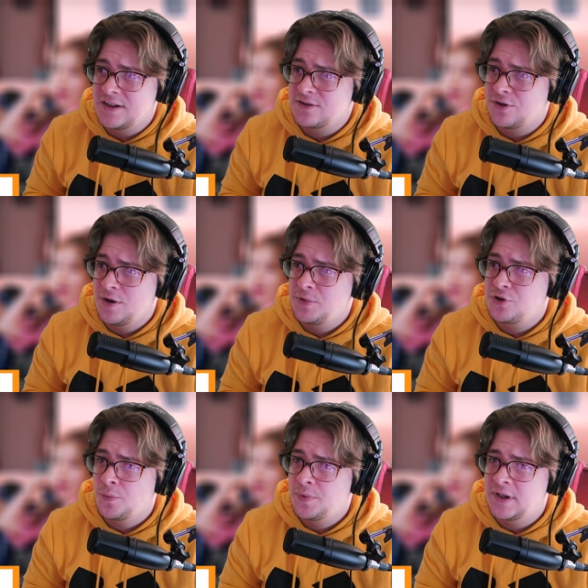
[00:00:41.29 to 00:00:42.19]
is going to
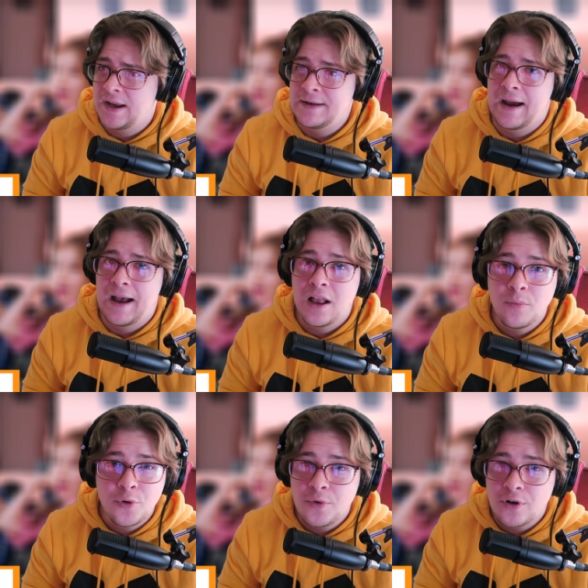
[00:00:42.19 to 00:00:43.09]
be dropping an
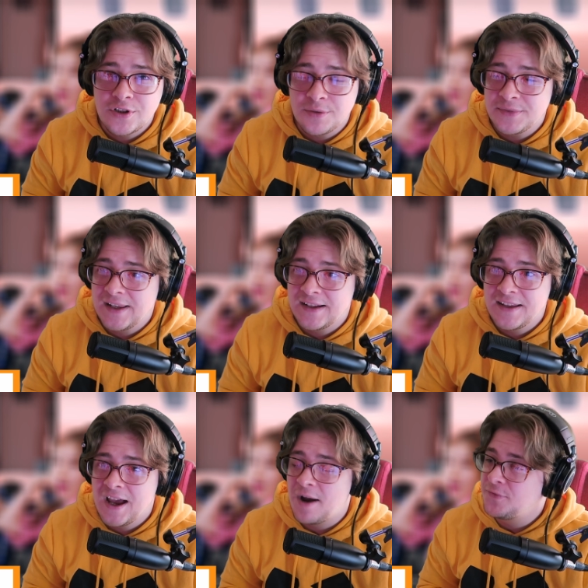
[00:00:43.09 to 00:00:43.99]
album or something
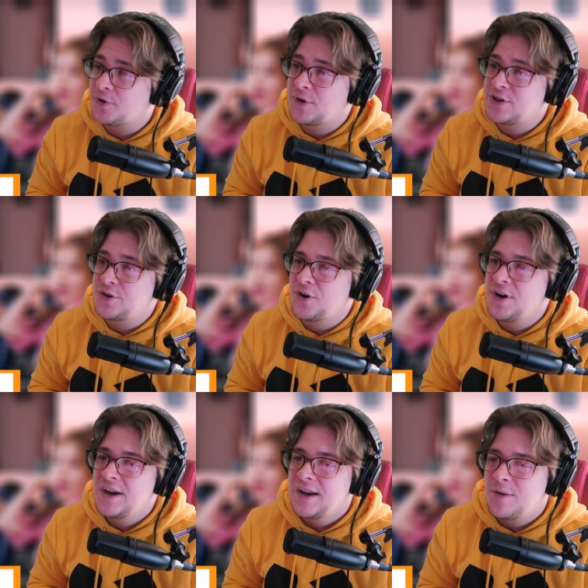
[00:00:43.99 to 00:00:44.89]
like that. I'm not quite
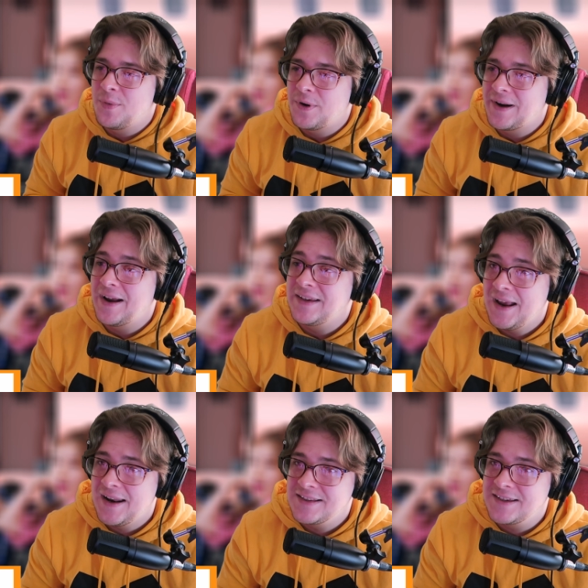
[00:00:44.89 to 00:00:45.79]
sure. But
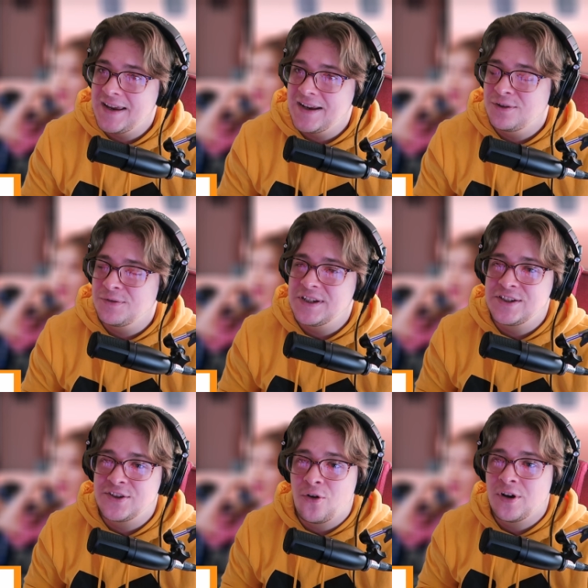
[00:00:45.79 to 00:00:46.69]
yeah, let's get into
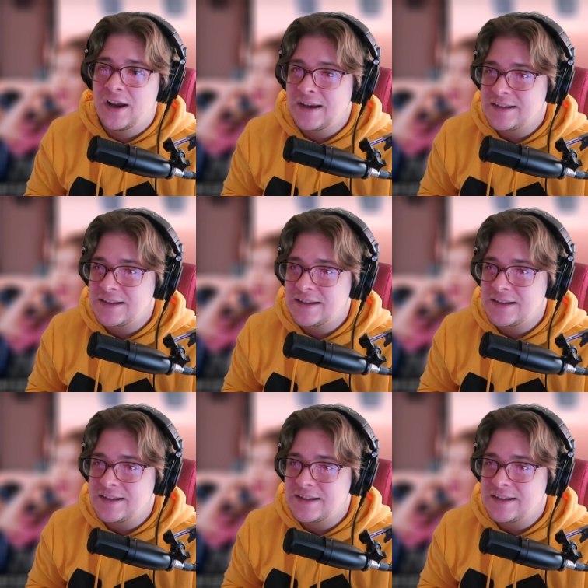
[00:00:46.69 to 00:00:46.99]
this song.